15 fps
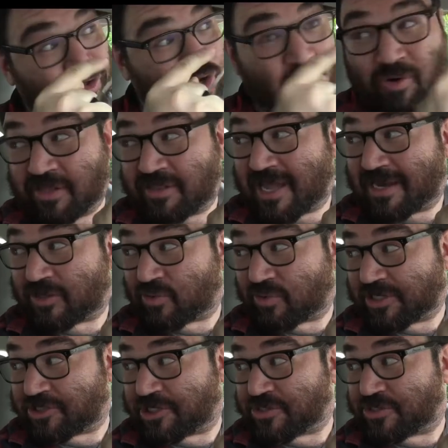go to that
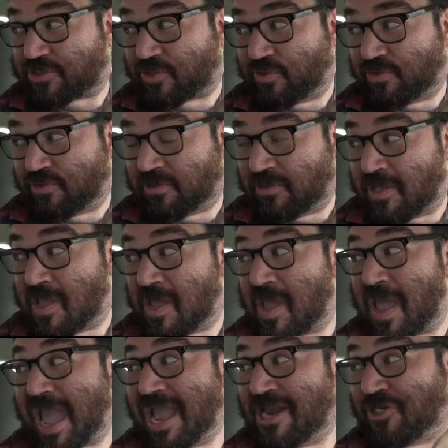Christian school,
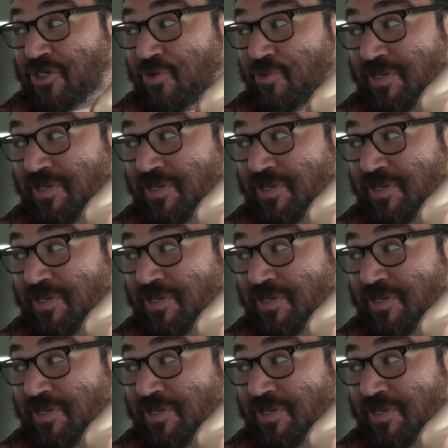and you